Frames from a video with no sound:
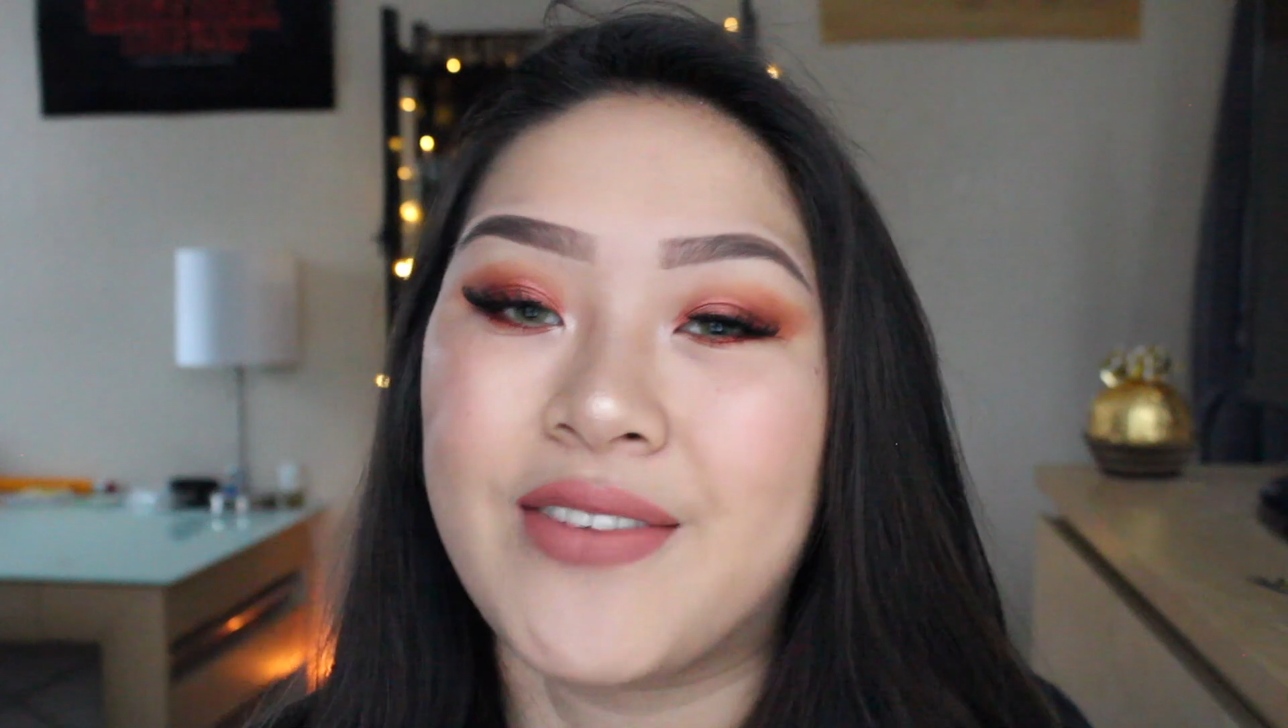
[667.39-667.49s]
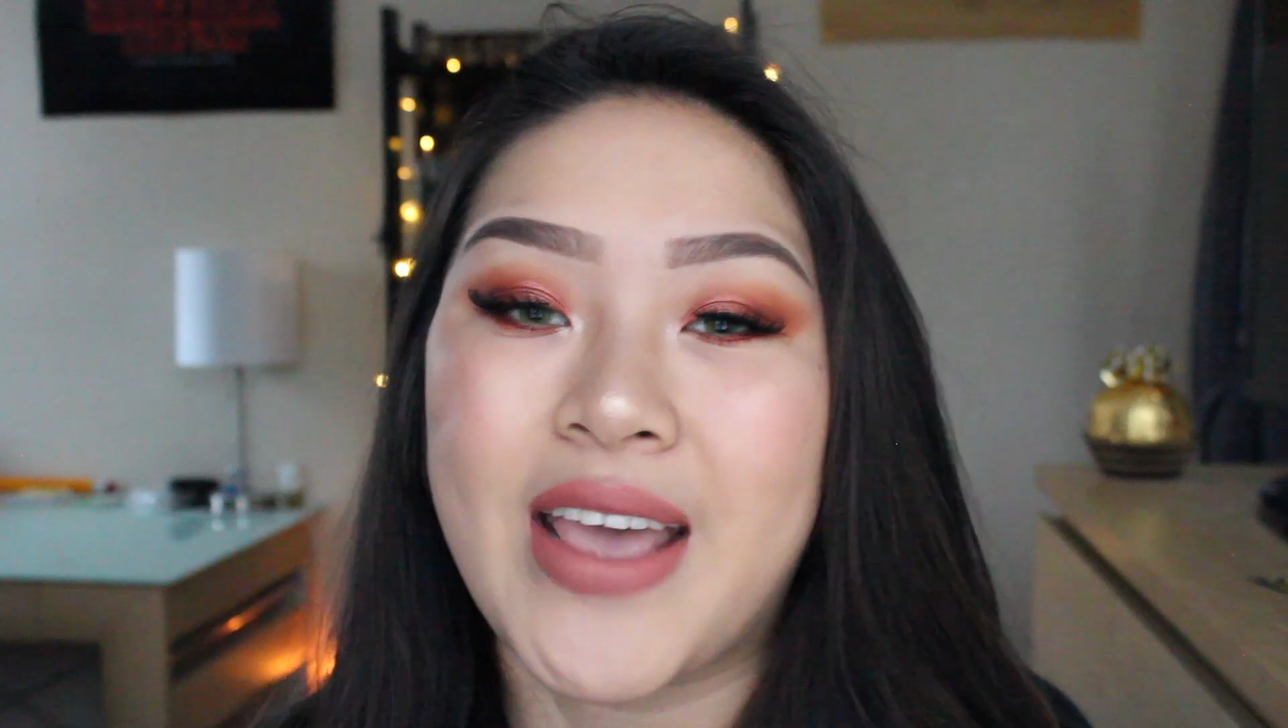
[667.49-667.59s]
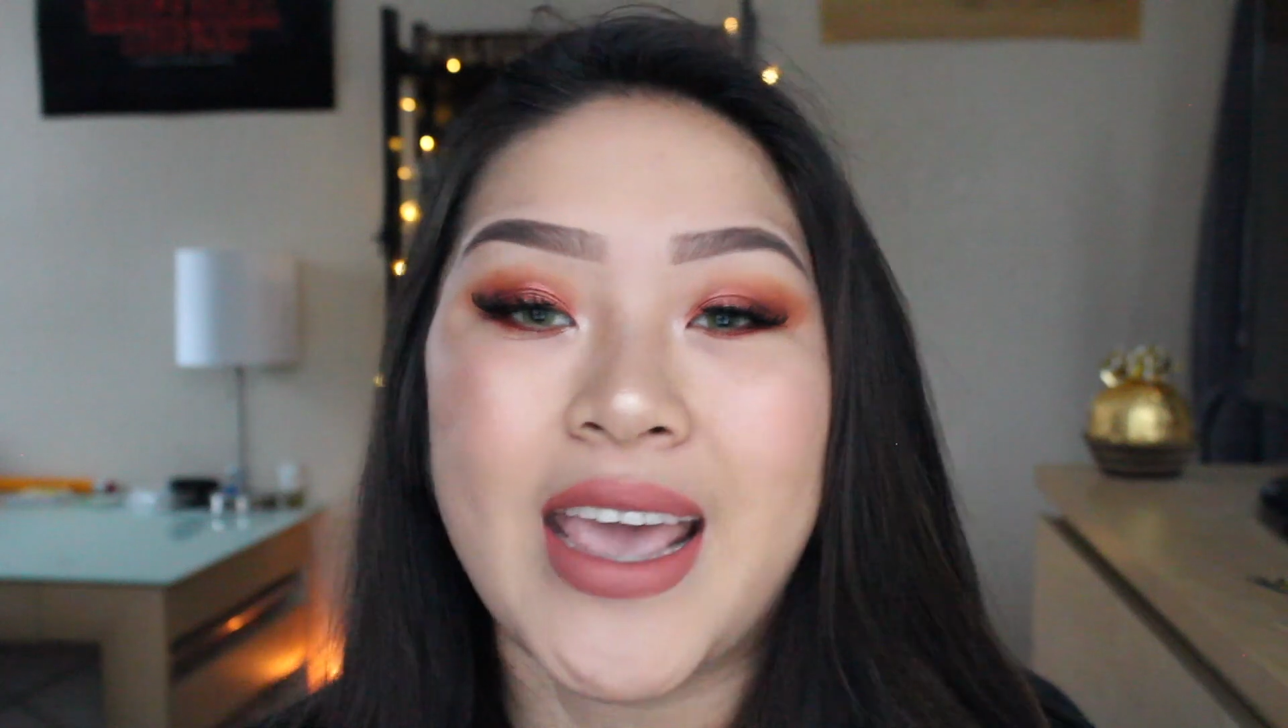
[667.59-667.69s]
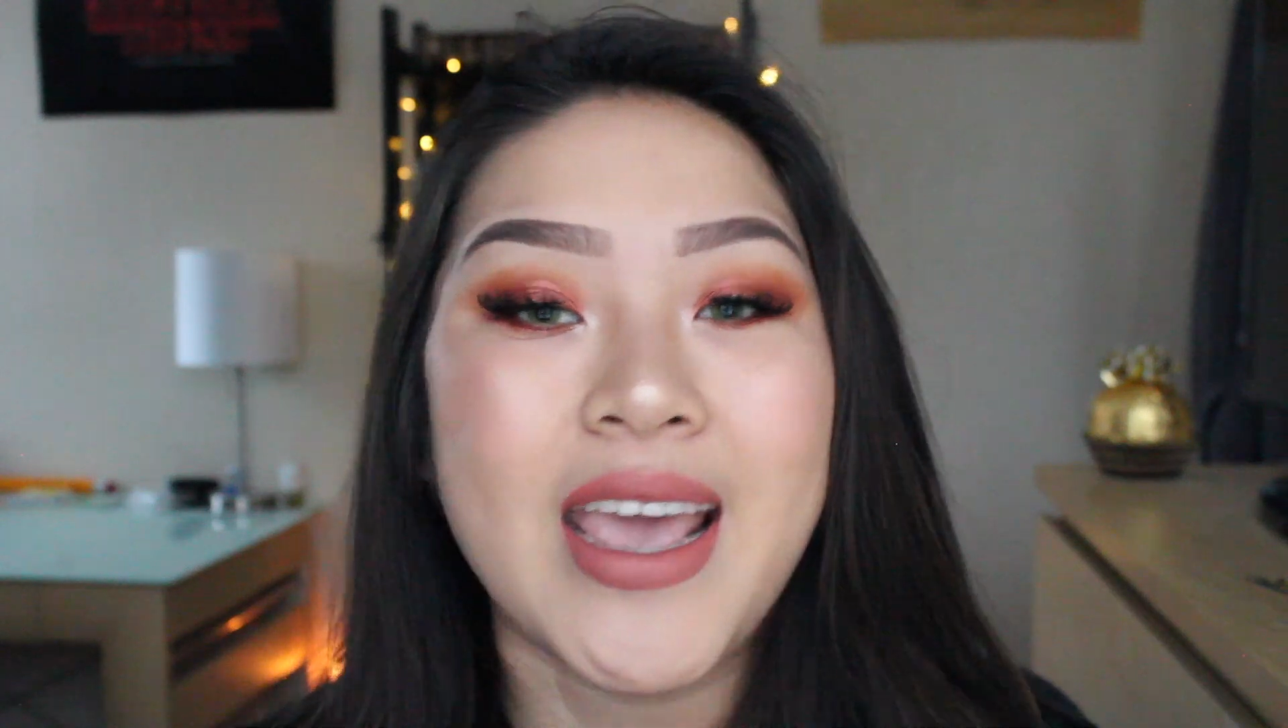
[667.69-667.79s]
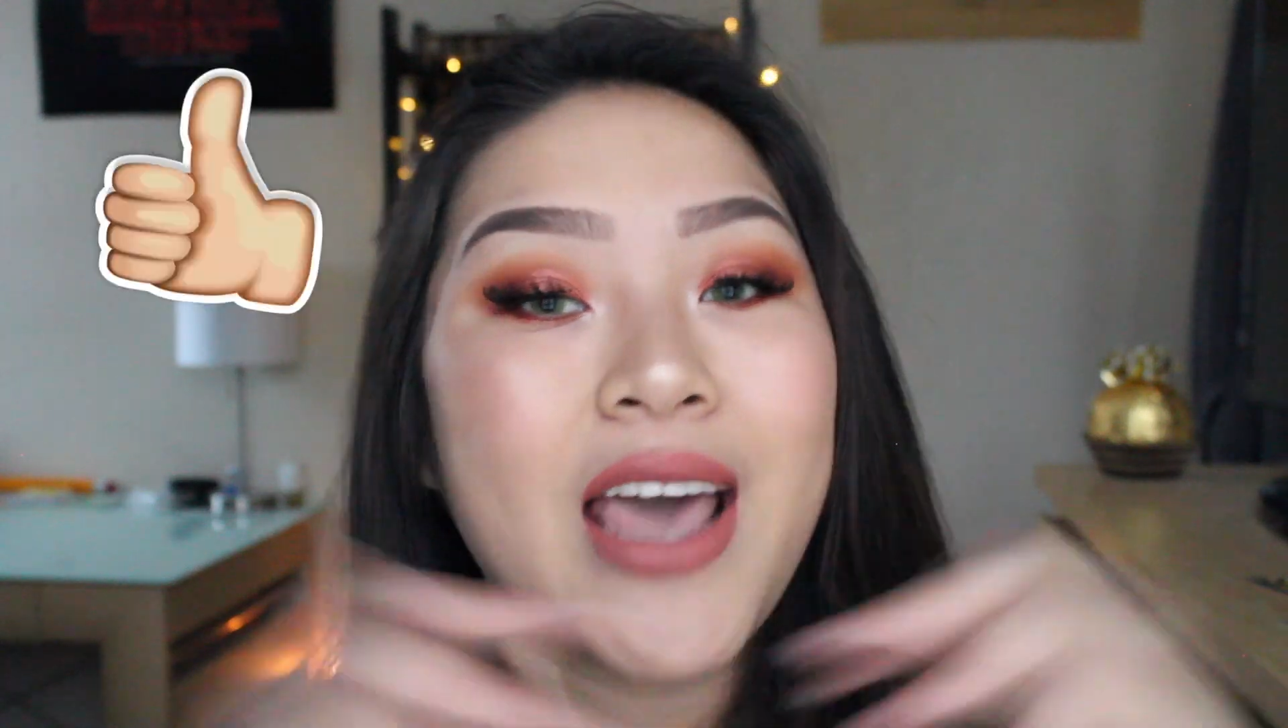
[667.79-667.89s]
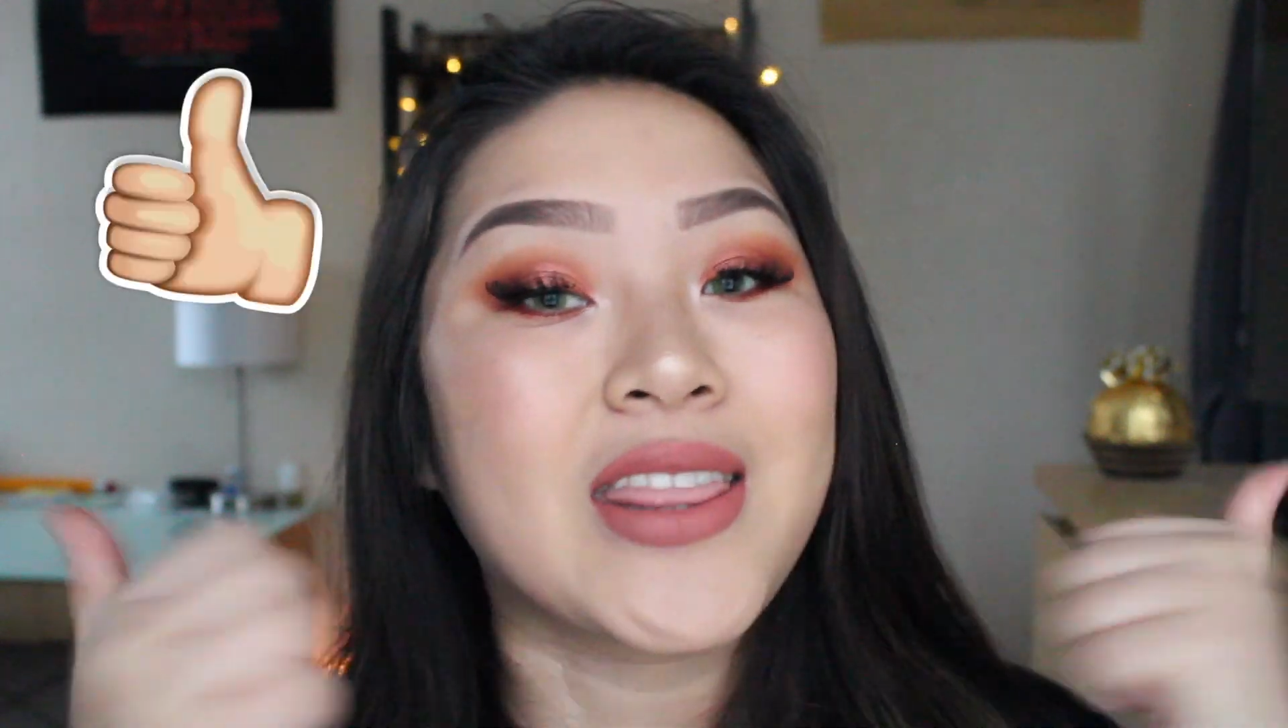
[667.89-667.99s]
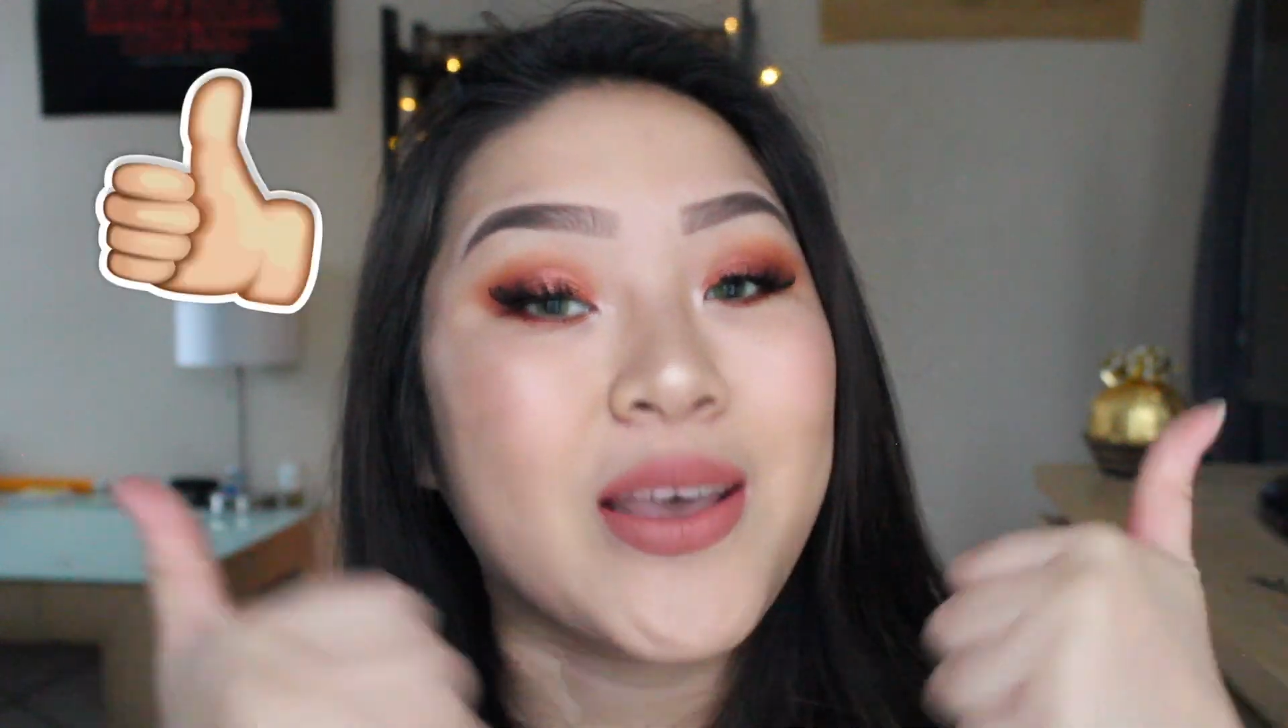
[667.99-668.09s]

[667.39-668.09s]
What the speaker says: give a